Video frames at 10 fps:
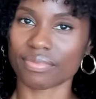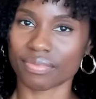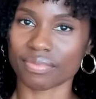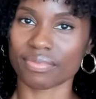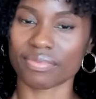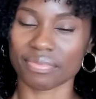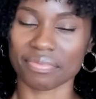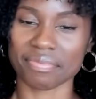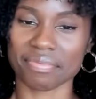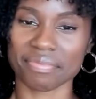
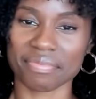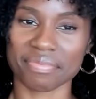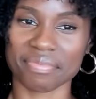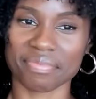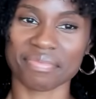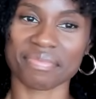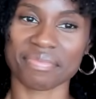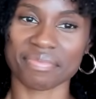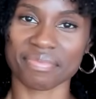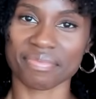
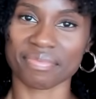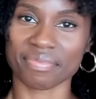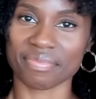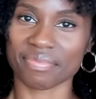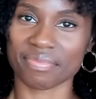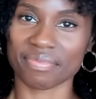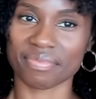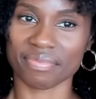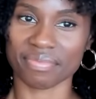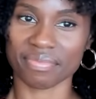
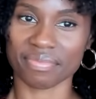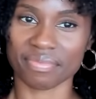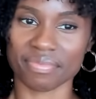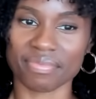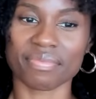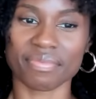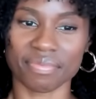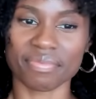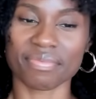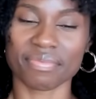
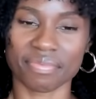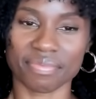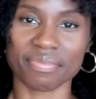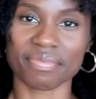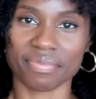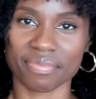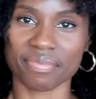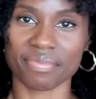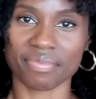This person isn't speaking.